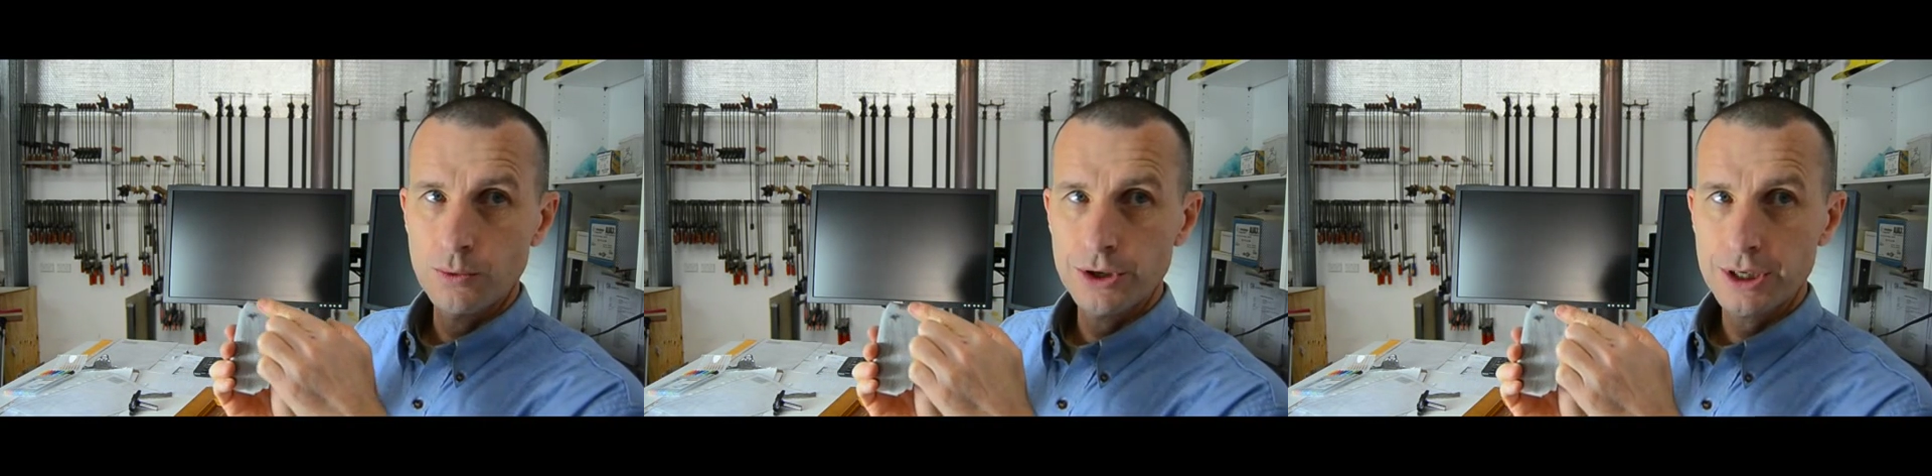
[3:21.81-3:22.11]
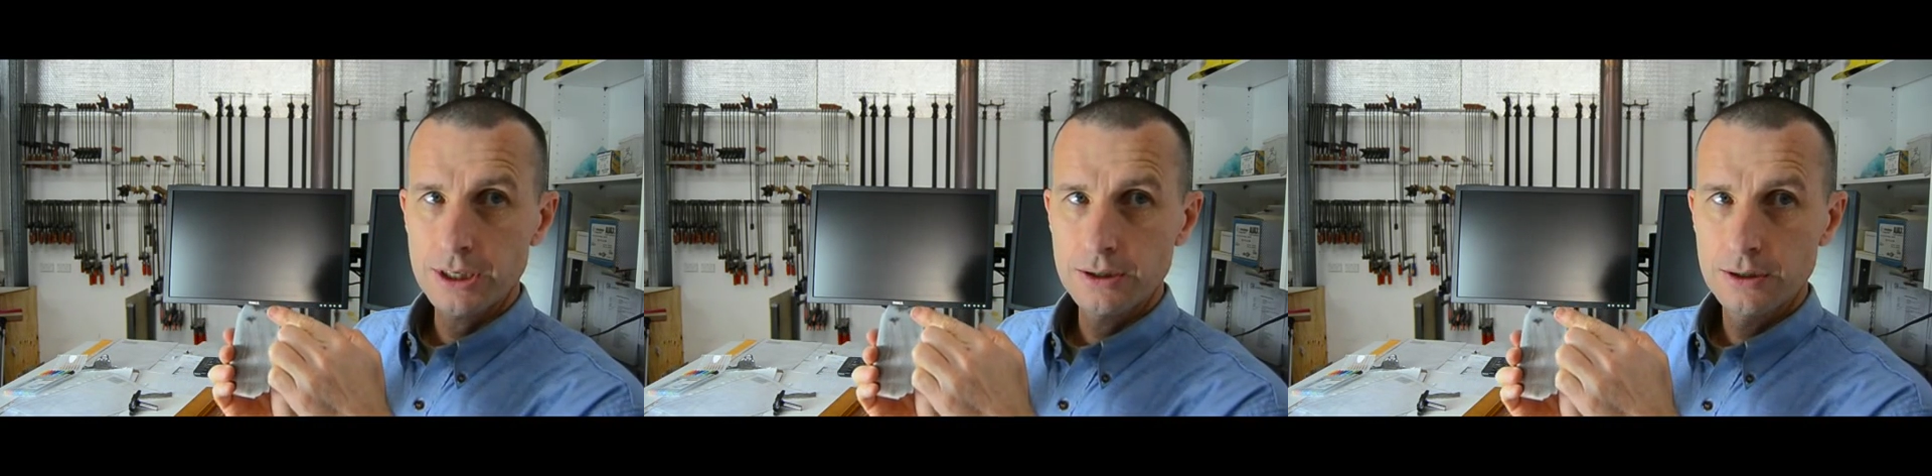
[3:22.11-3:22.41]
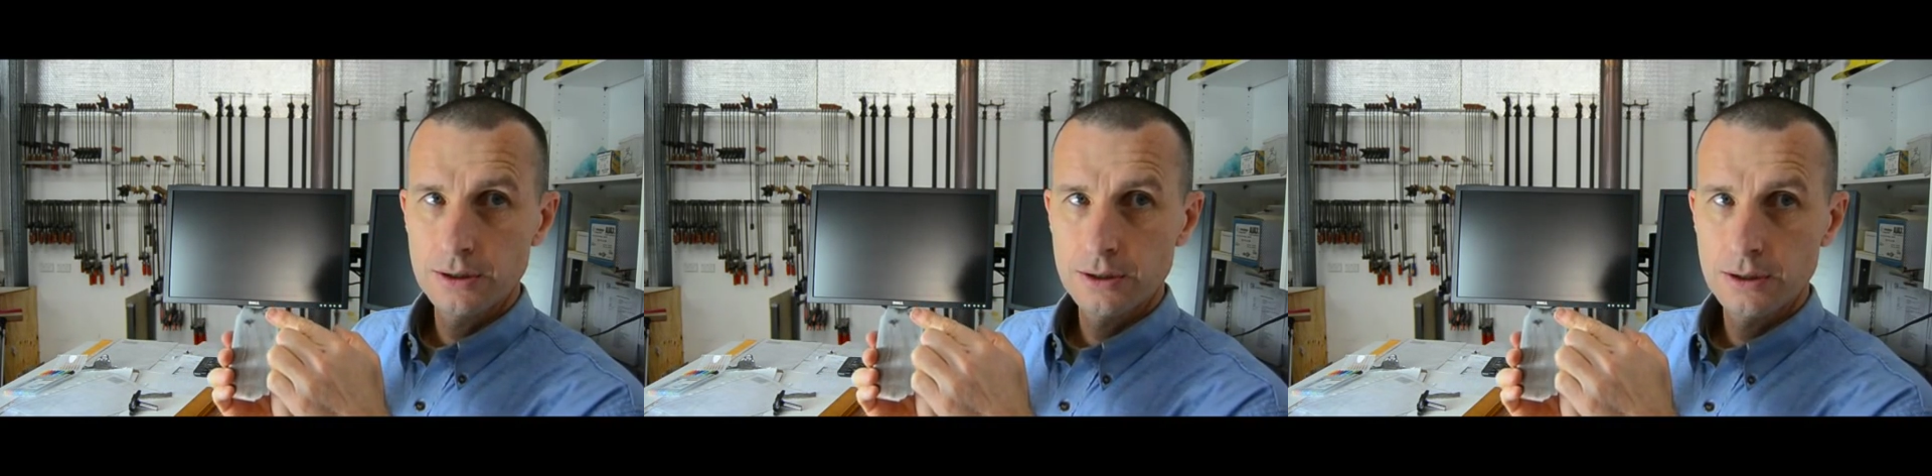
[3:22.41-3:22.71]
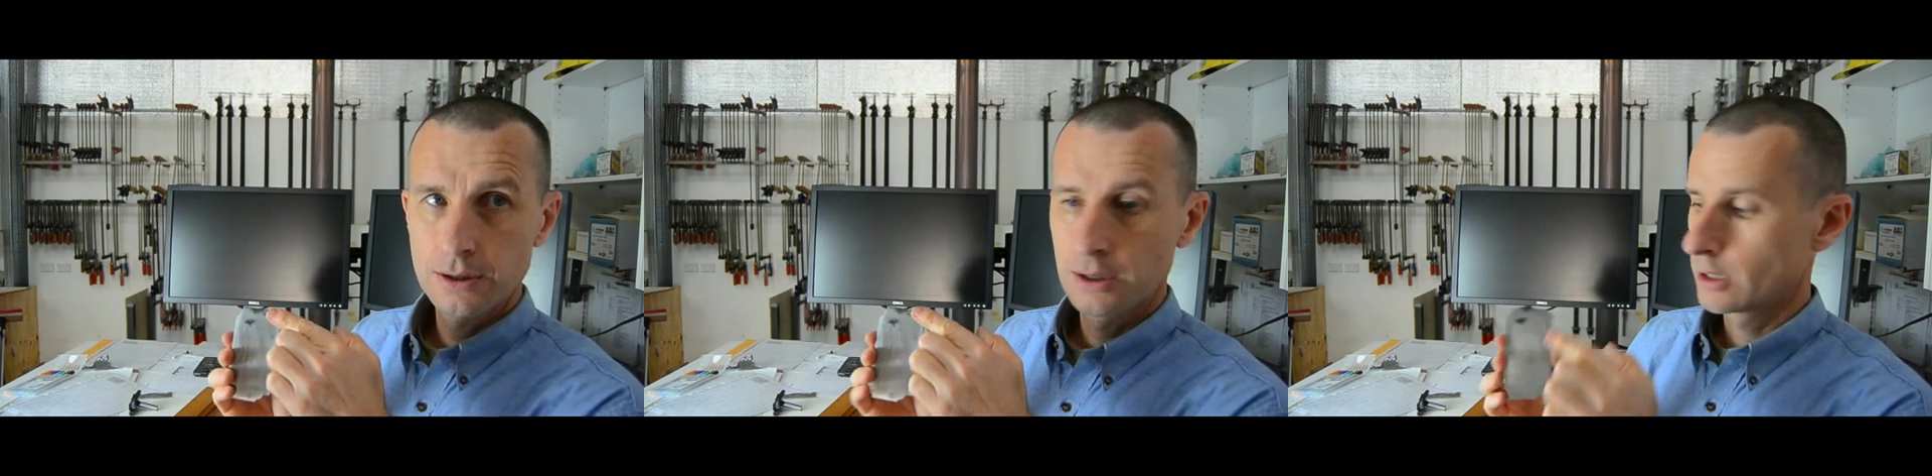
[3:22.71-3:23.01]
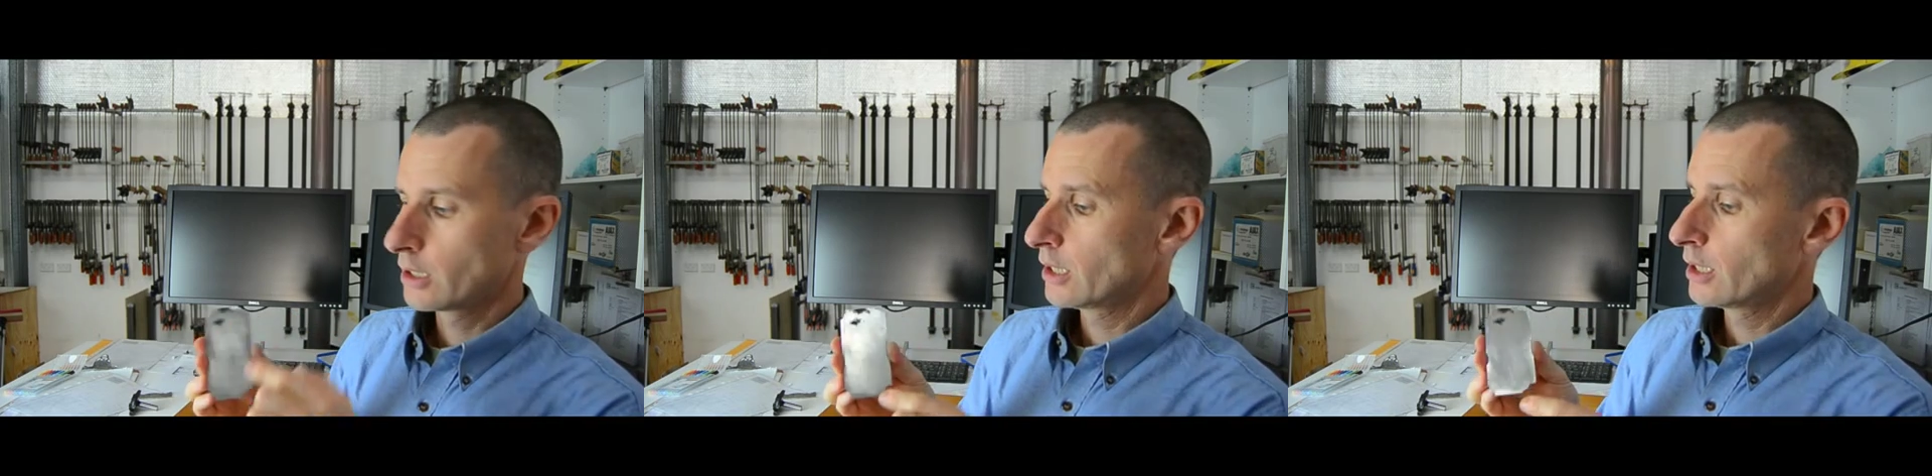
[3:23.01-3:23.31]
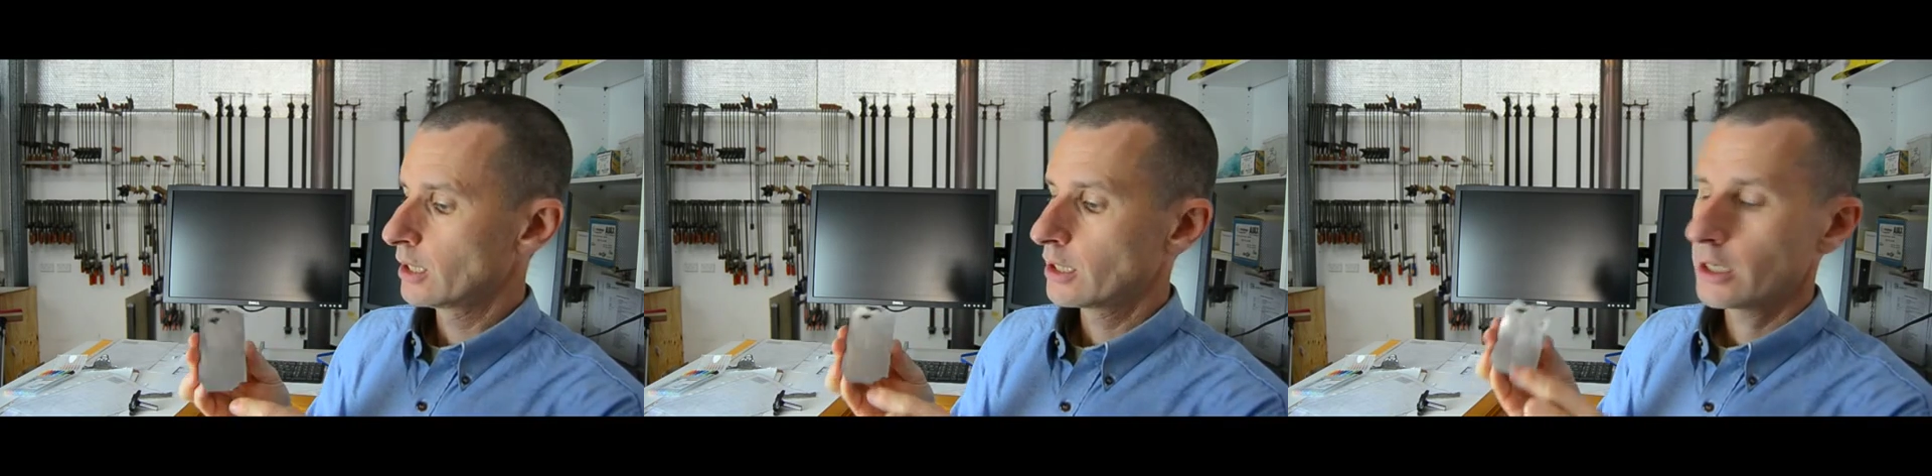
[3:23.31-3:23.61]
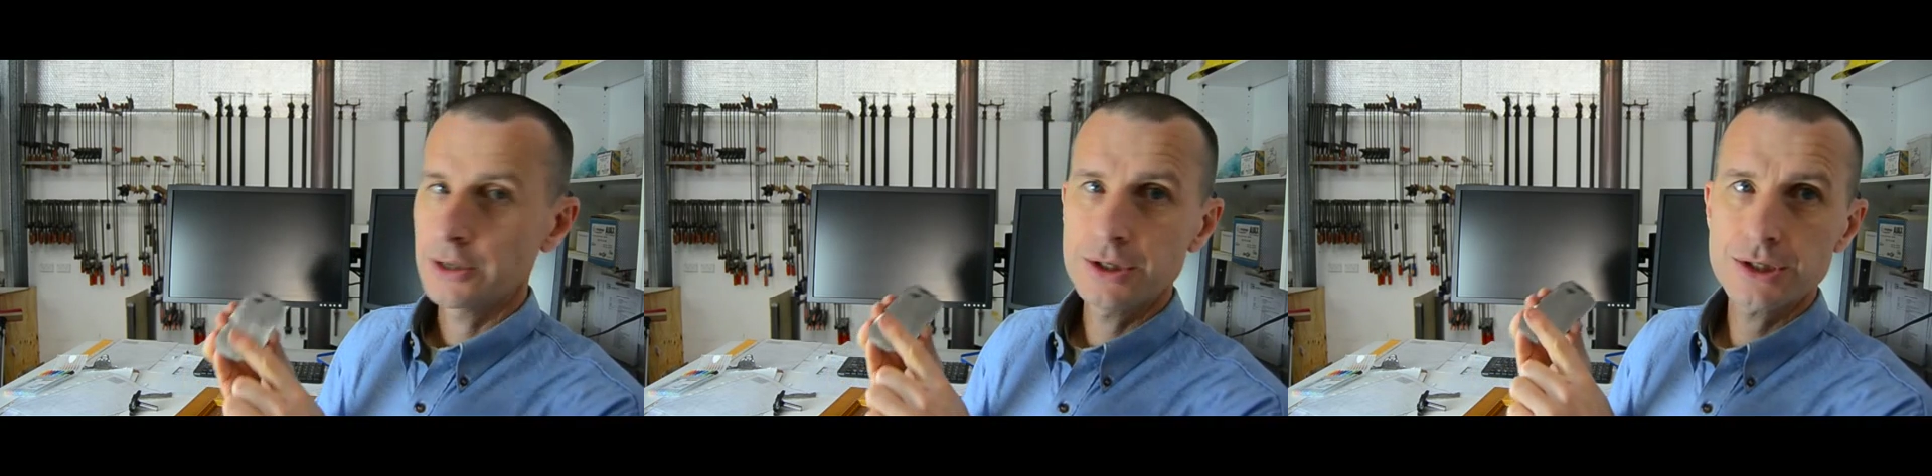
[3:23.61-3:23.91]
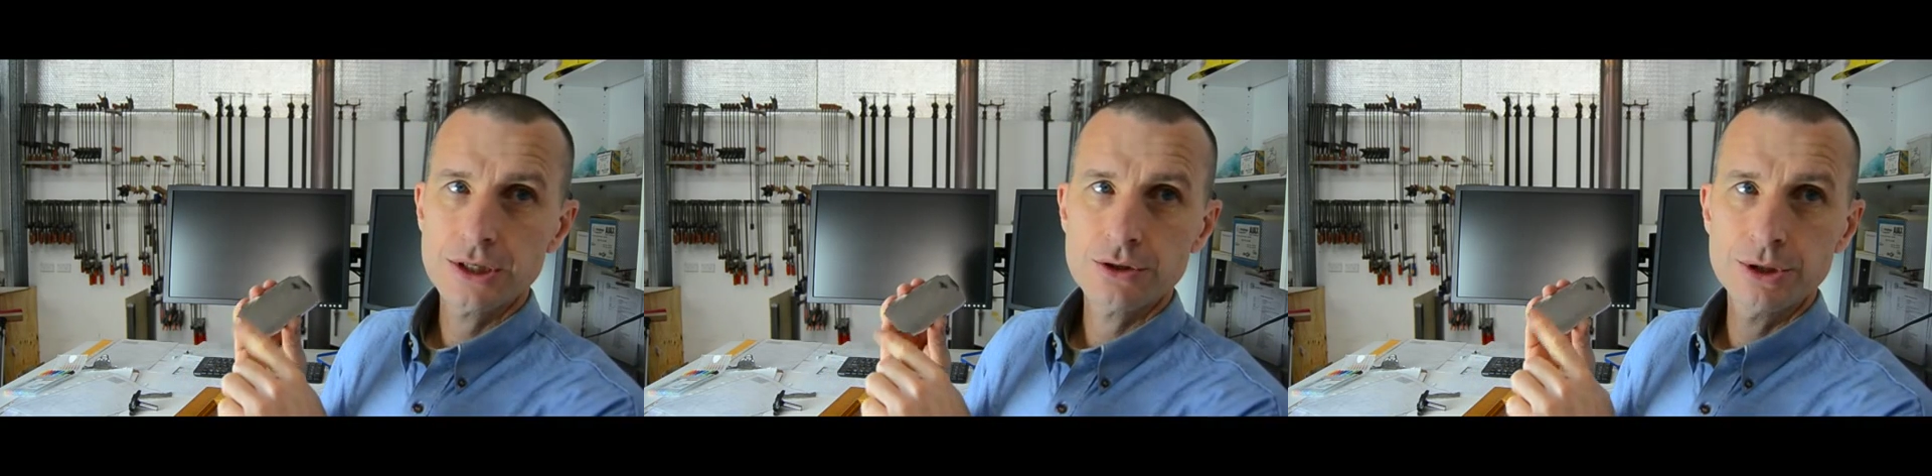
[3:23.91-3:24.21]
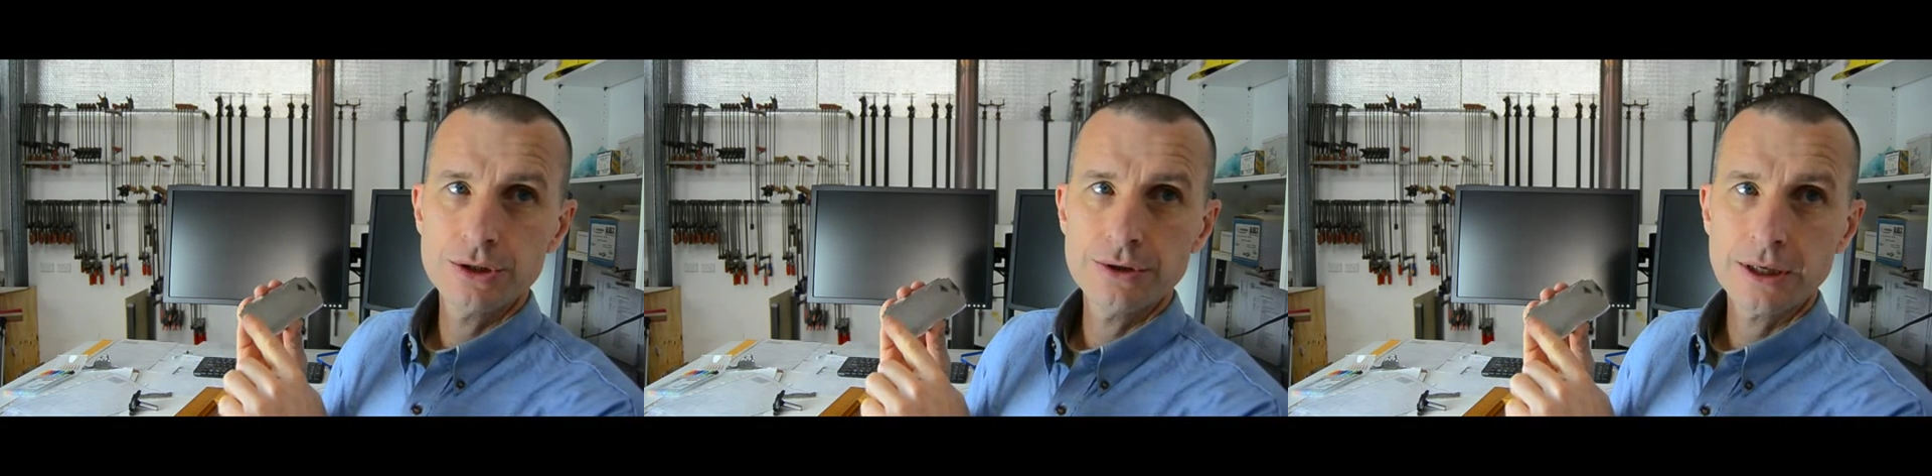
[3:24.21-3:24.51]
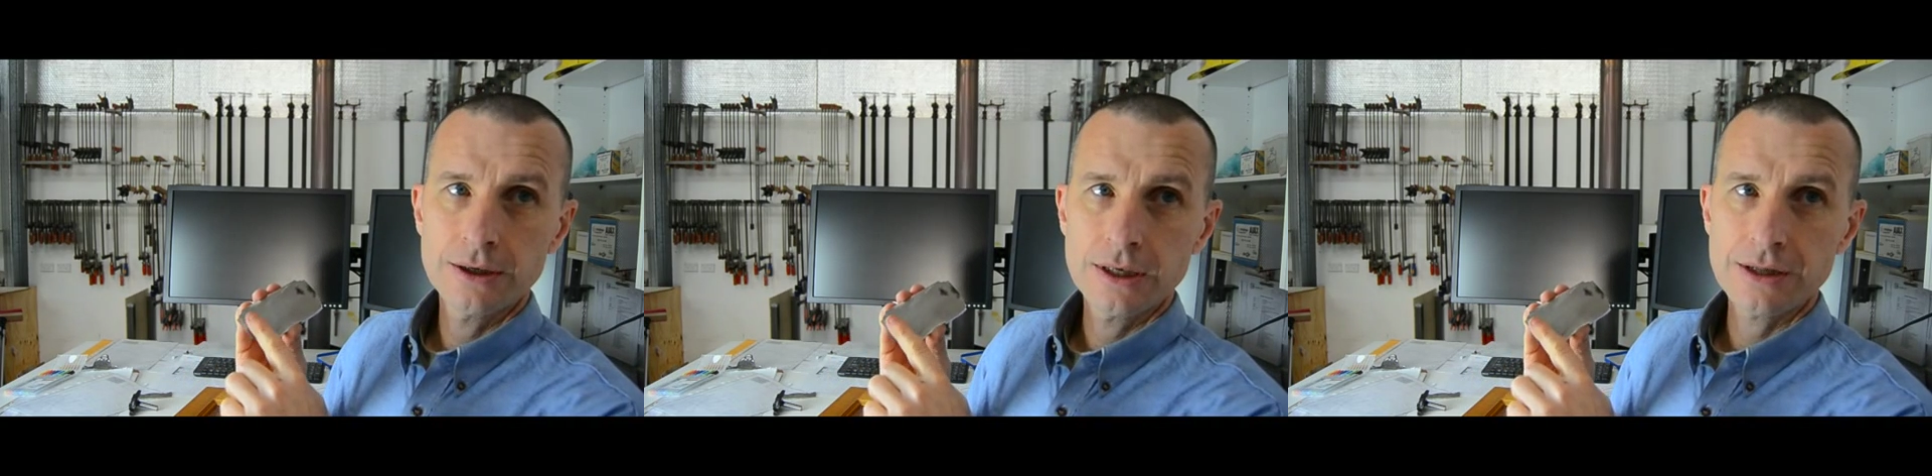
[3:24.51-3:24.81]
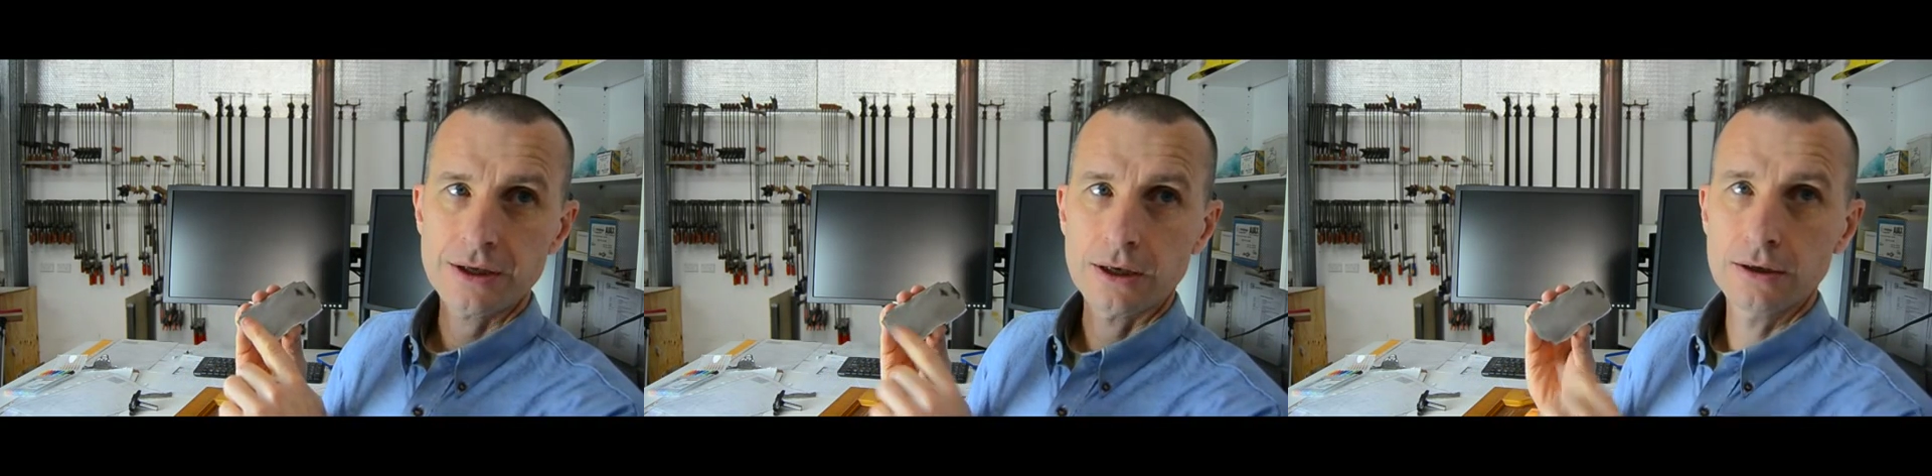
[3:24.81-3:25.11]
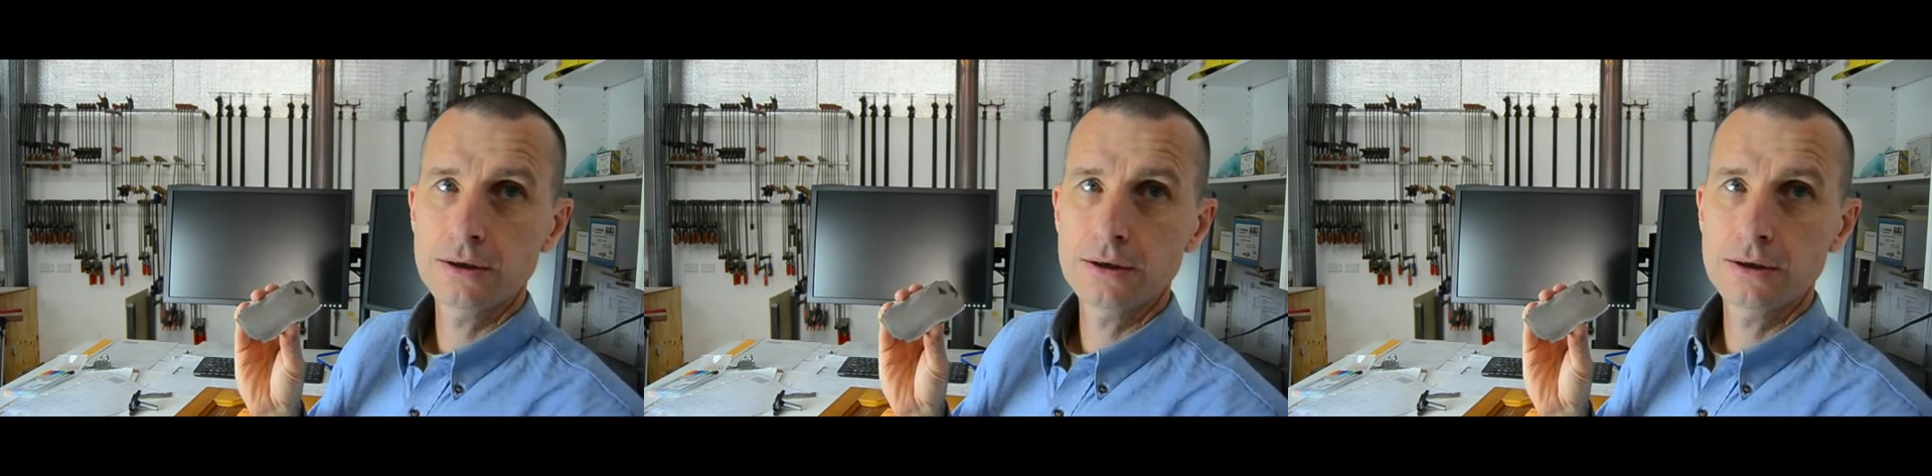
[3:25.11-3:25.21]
working, and this edge will be doing nothing.